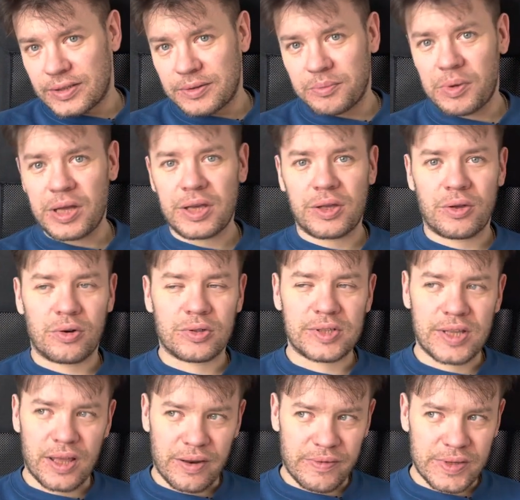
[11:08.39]

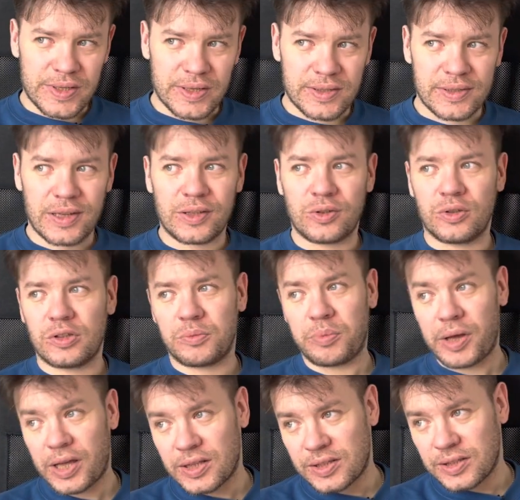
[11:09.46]
microservices are not
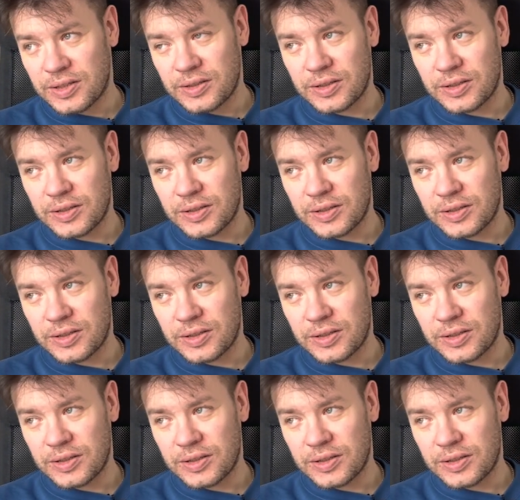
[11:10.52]
bad.